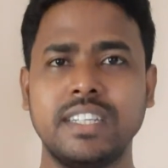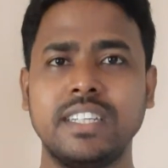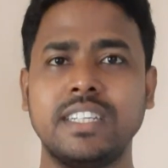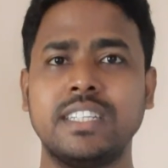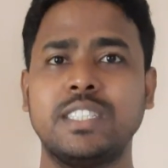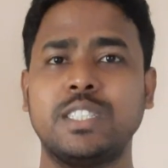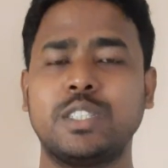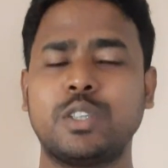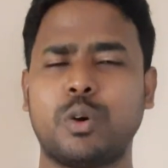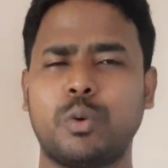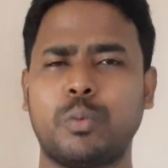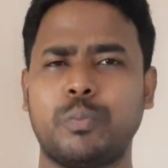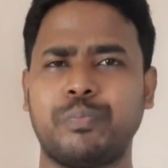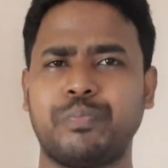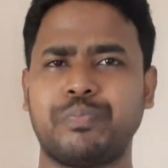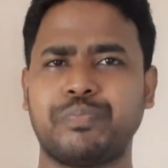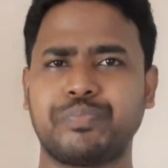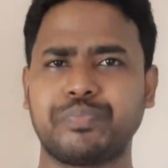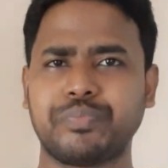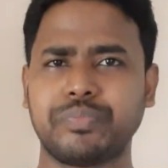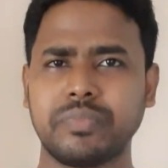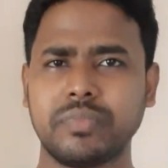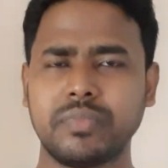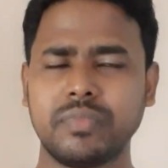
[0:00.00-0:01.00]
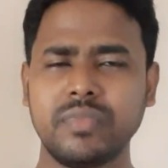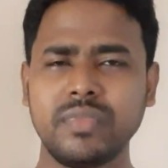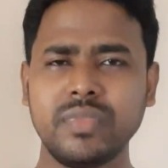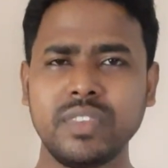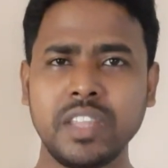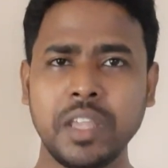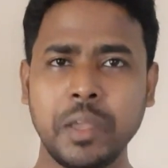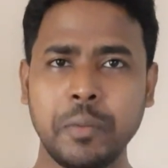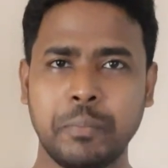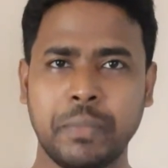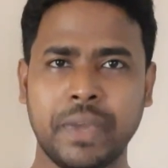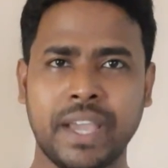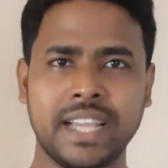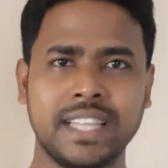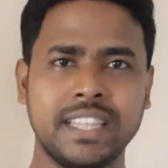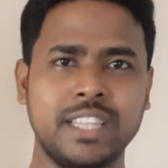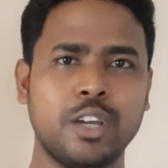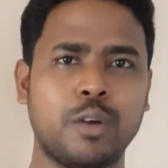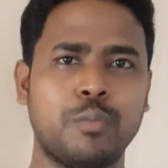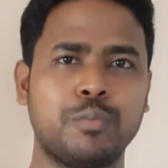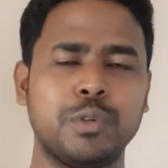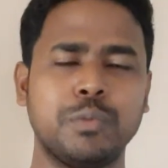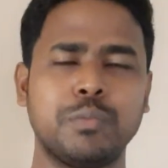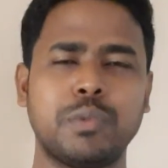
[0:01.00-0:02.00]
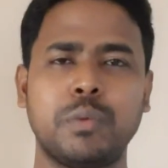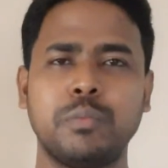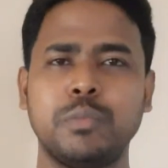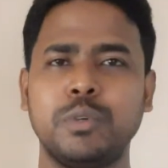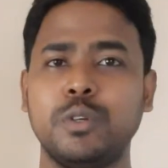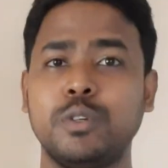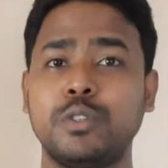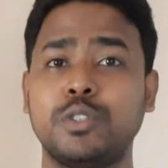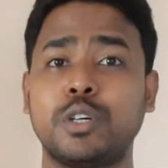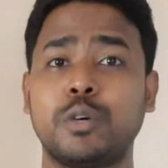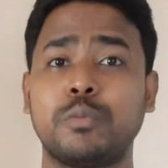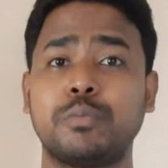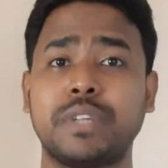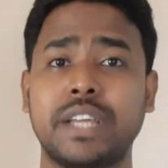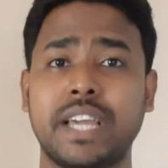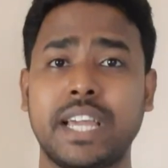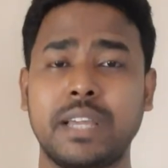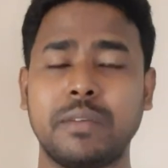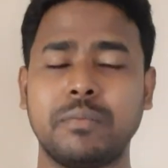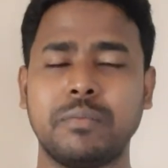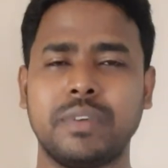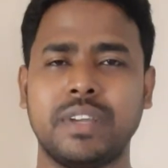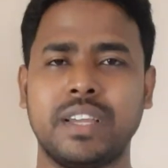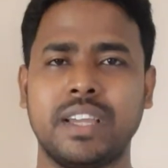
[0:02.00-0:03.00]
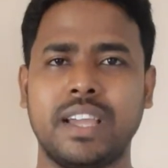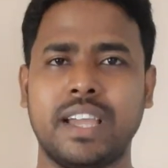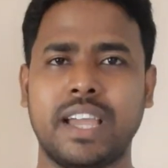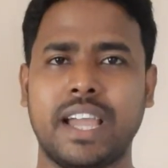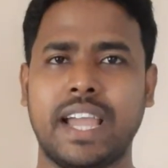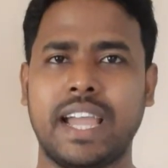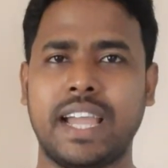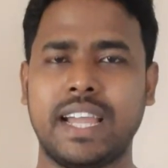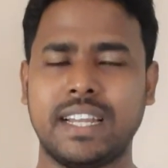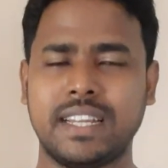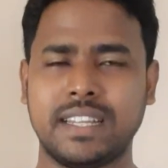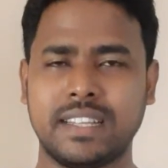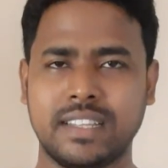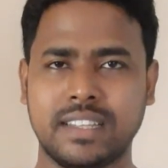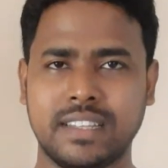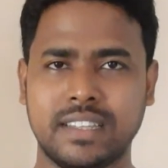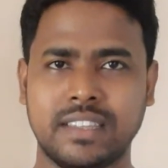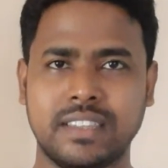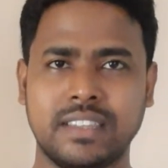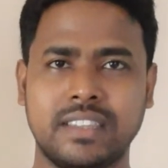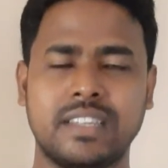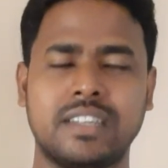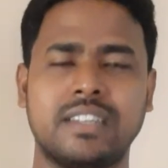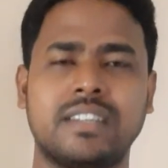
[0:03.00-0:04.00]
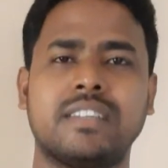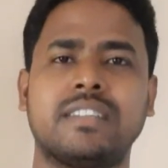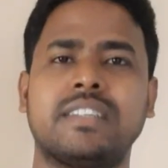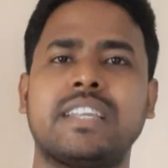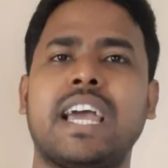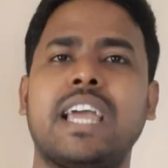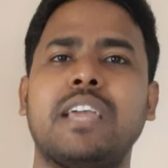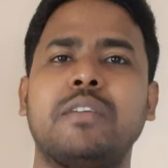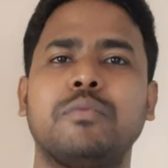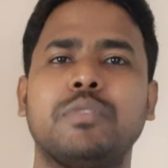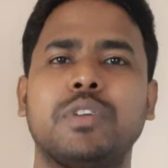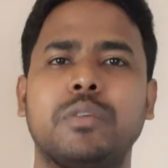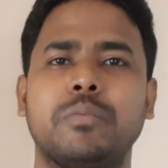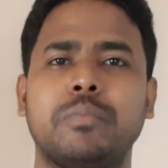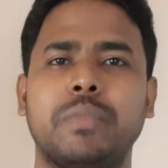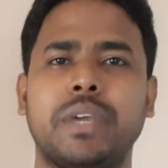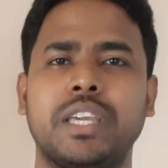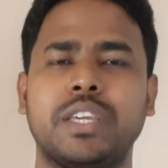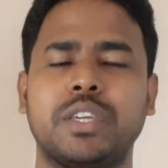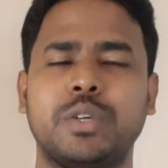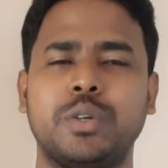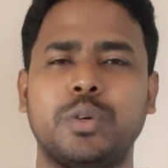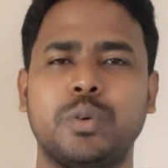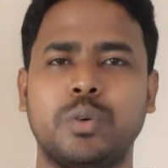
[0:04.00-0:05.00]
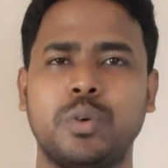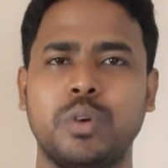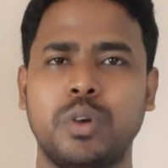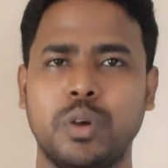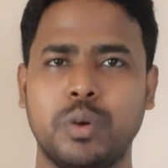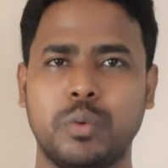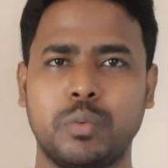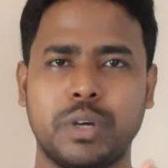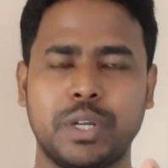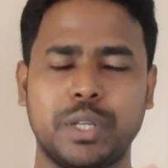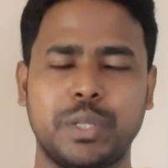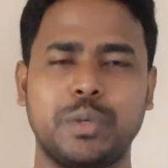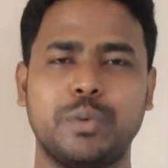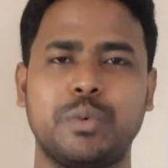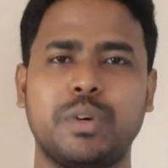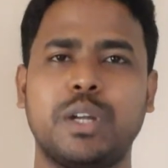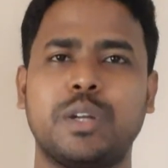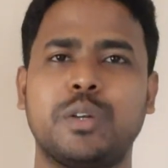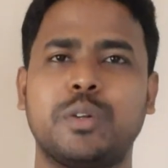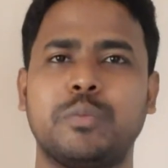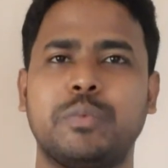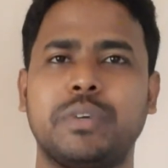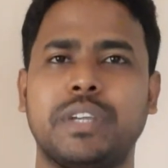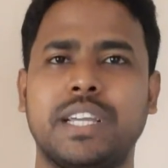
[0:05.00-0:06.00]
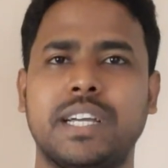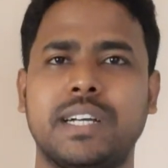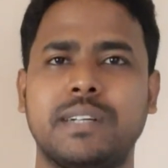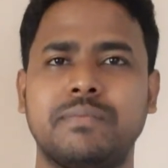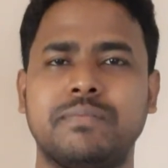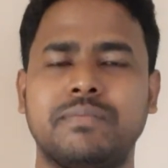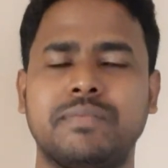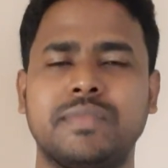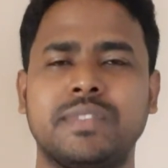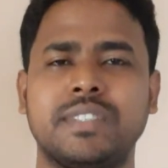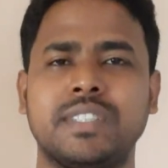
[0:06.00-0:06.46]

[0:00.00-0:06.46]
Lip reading: So make the optimum use of time, and the time will make you what you want to become.